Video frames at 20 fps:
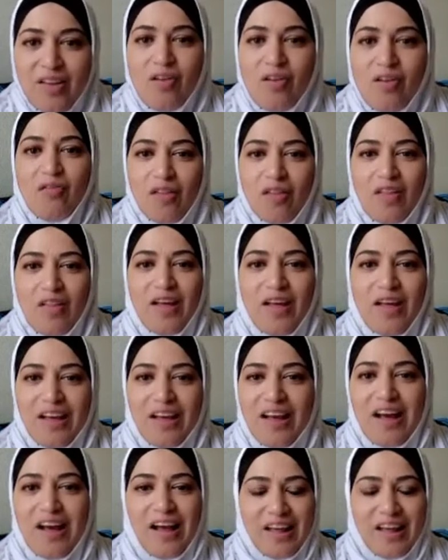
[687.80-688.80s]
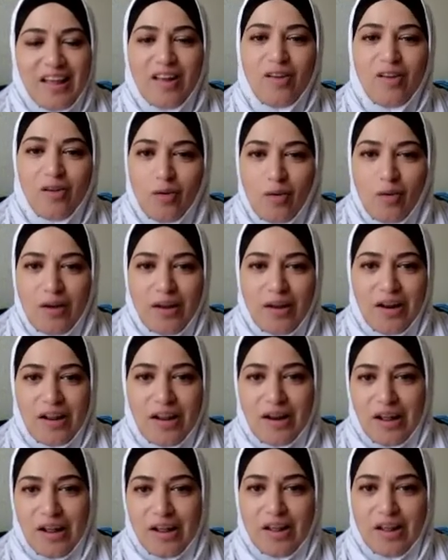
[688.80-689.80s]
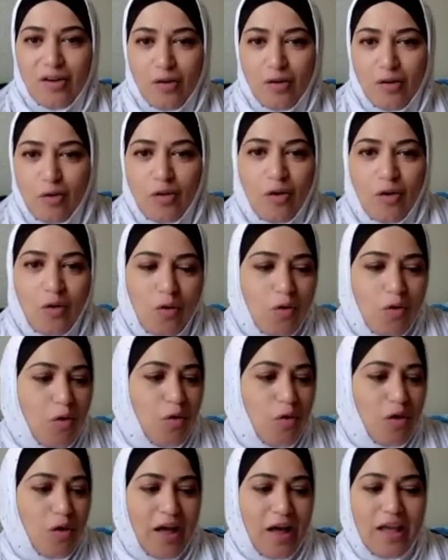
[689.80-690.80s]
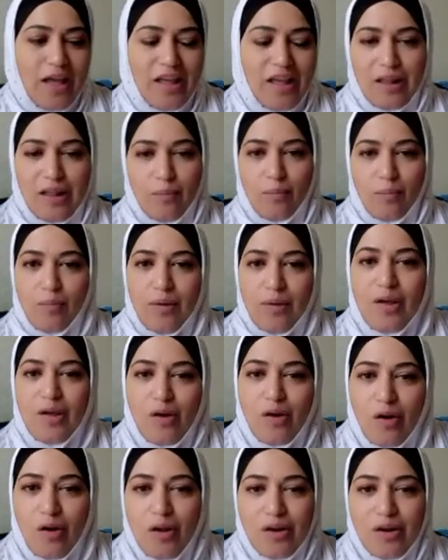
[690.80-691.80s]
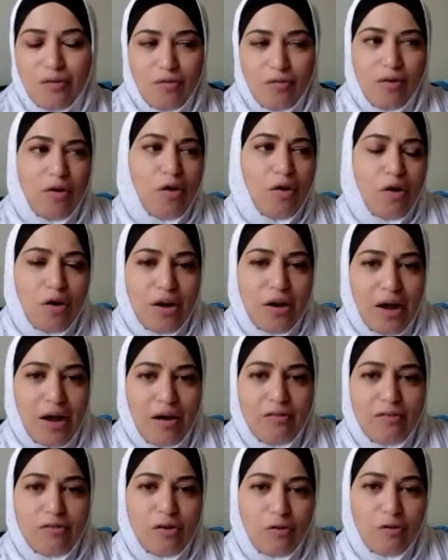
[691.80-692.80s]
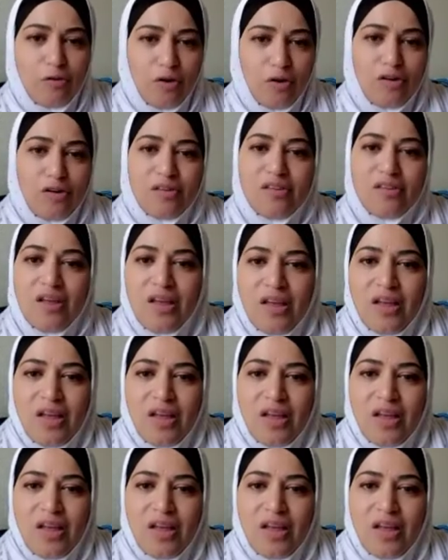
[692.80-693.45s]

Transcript: feel like I can do it and I can do the whole hike and be good and feel good afterwards.